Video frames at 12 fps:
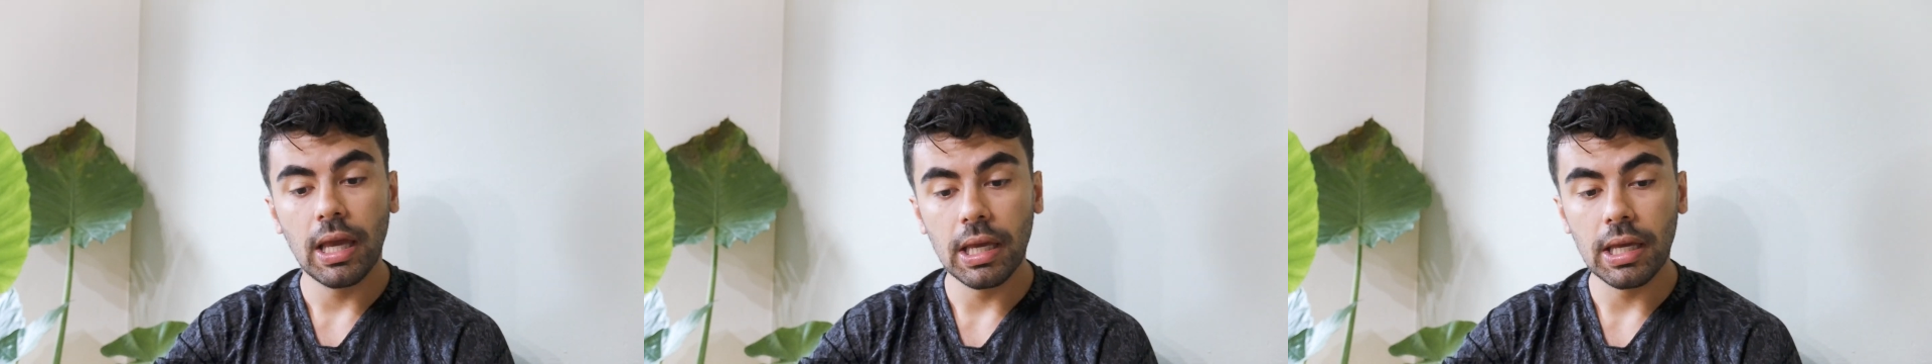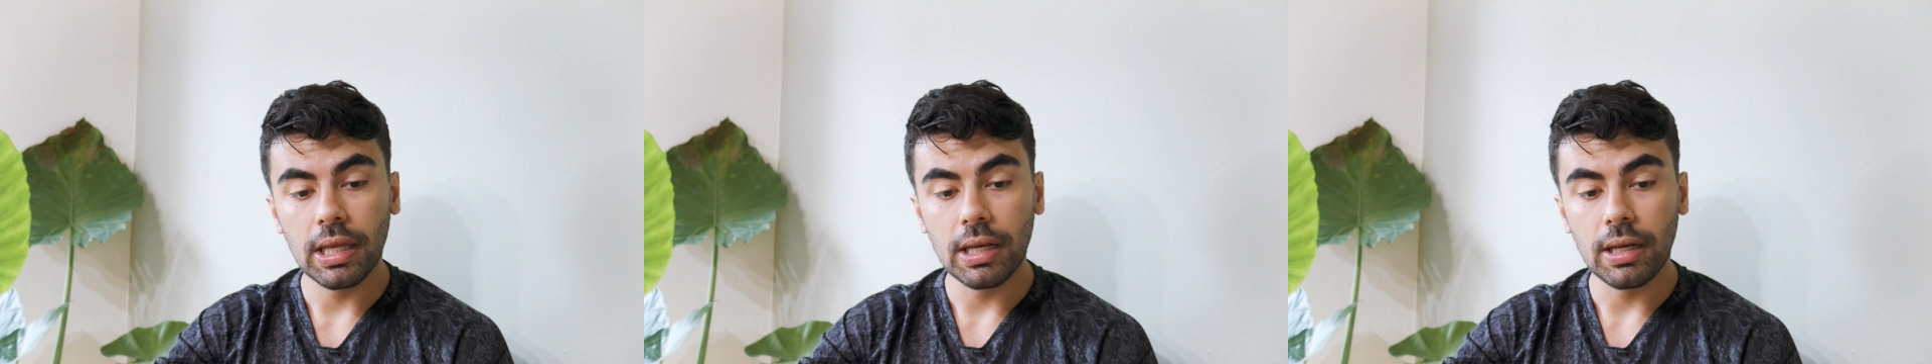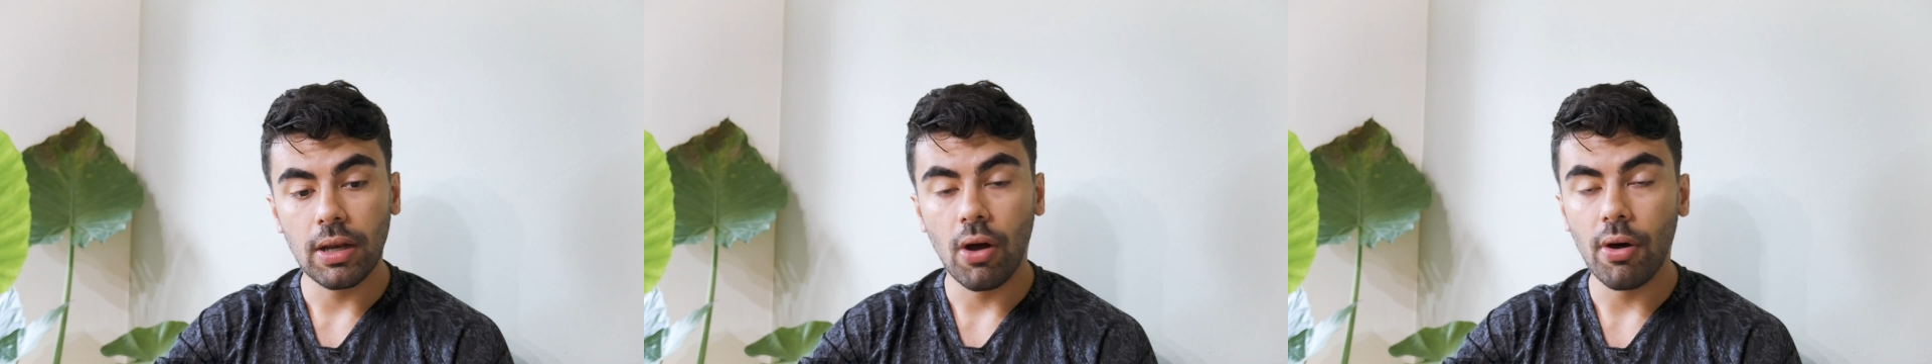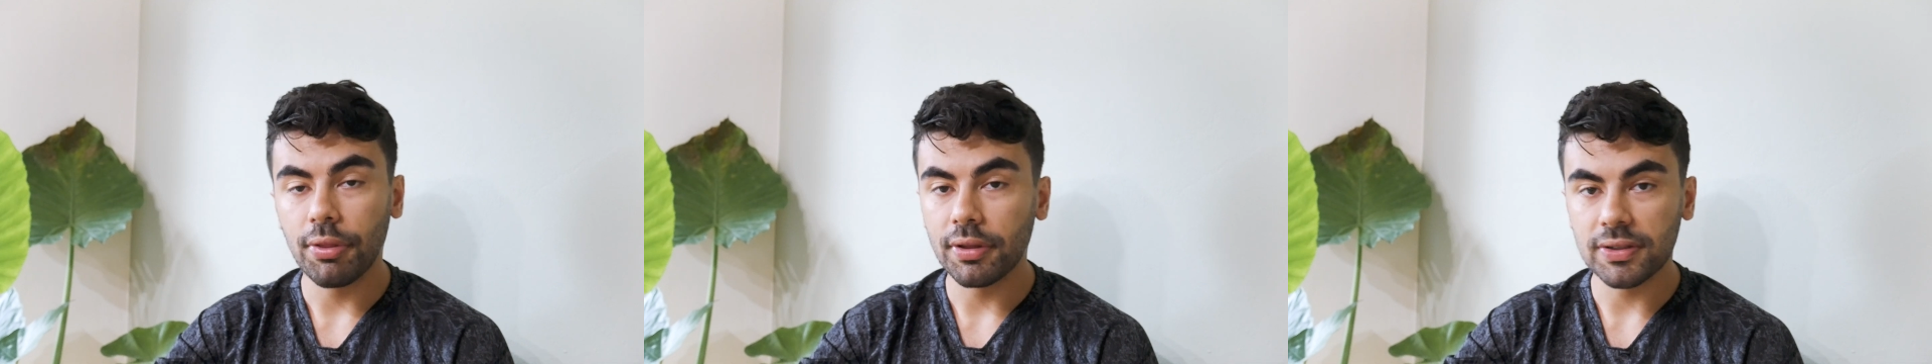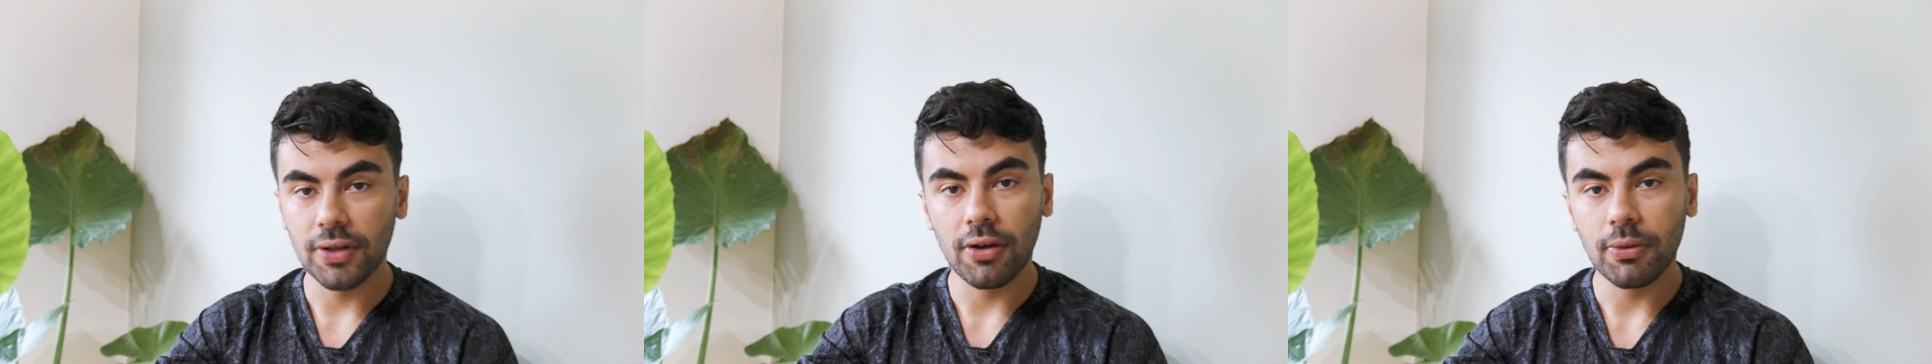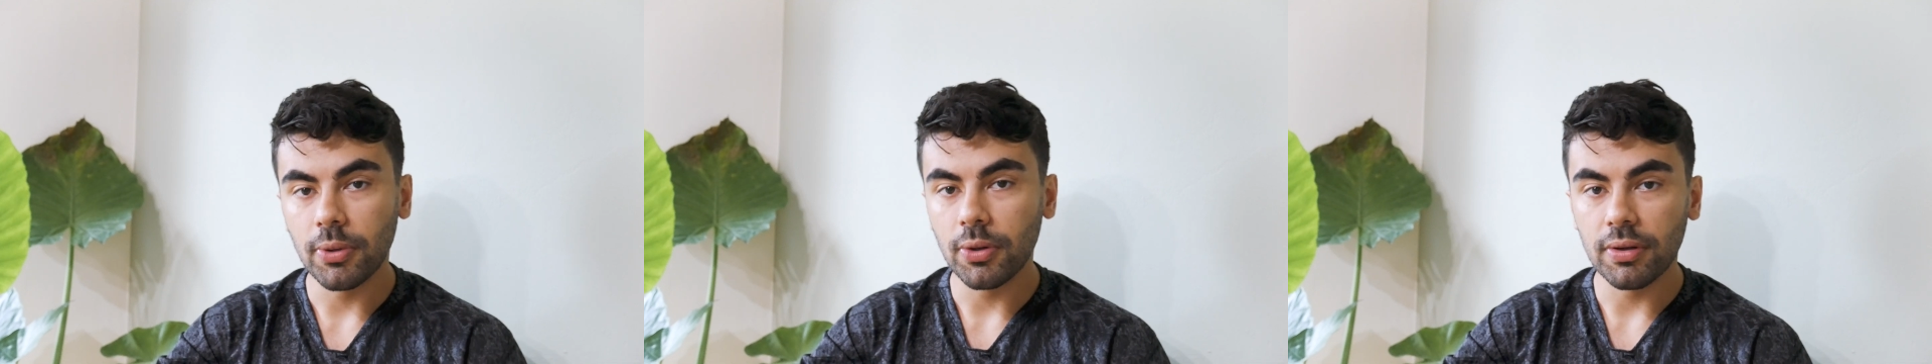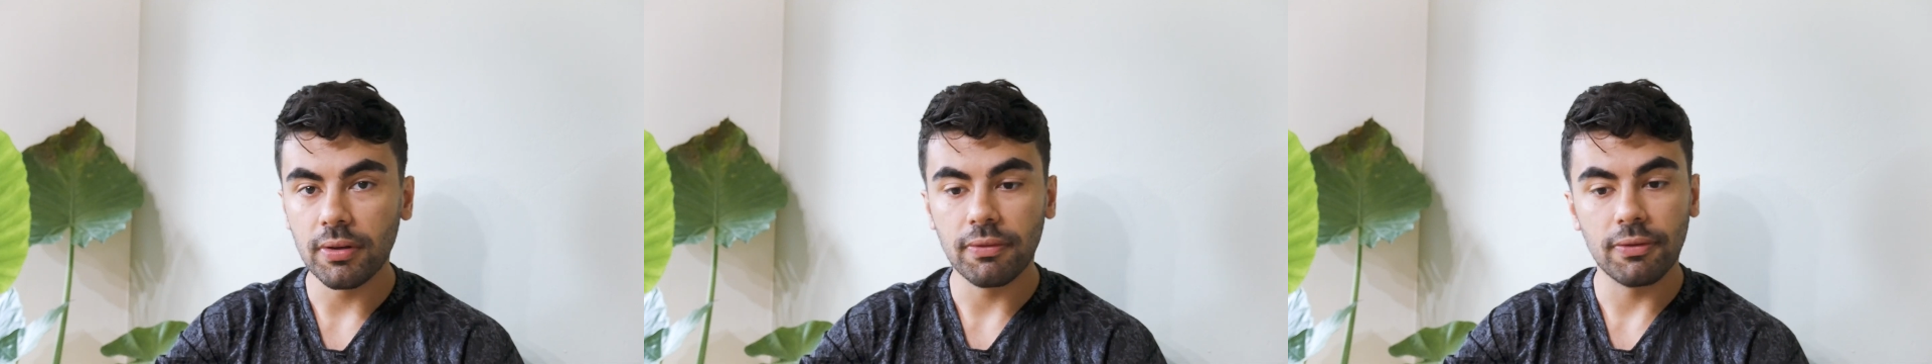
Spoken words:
and all things automotive,